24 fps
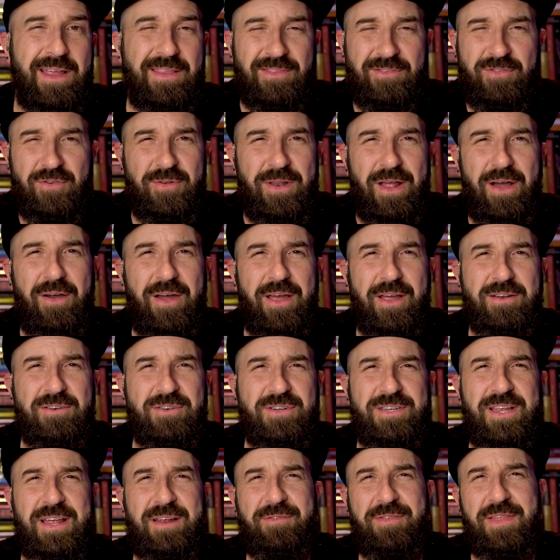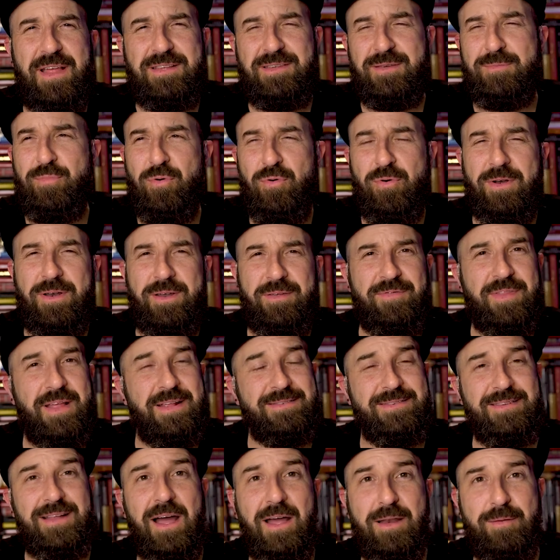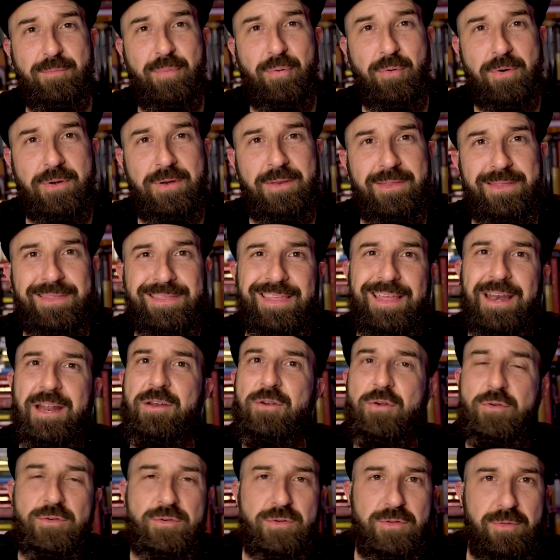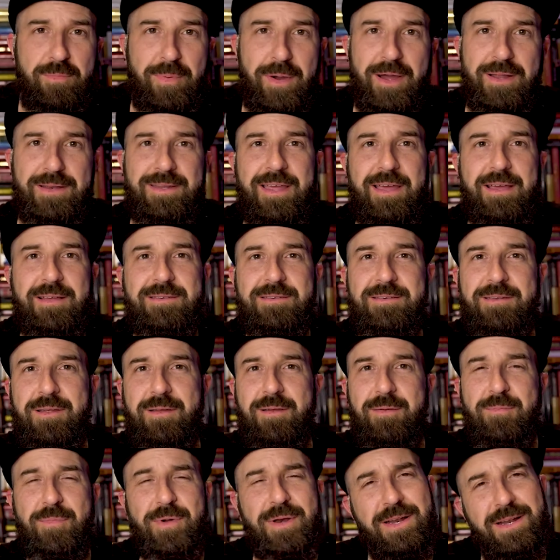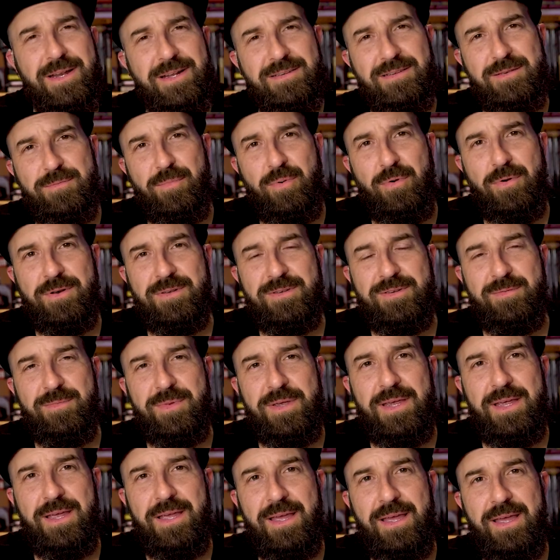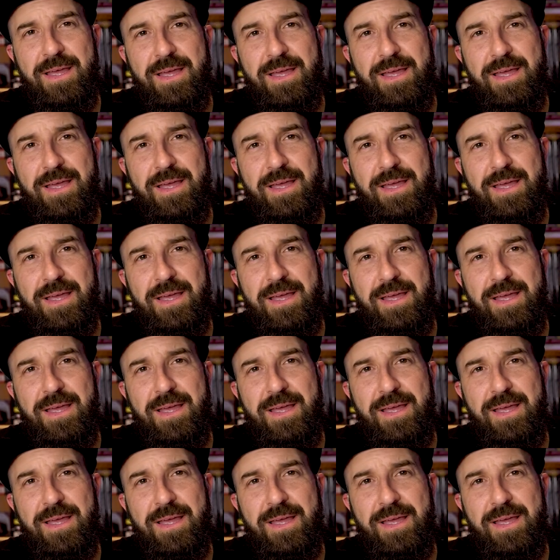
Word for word: And so now I understand if that's important. If that's not important, then I don't do the podcast, but it is important to me.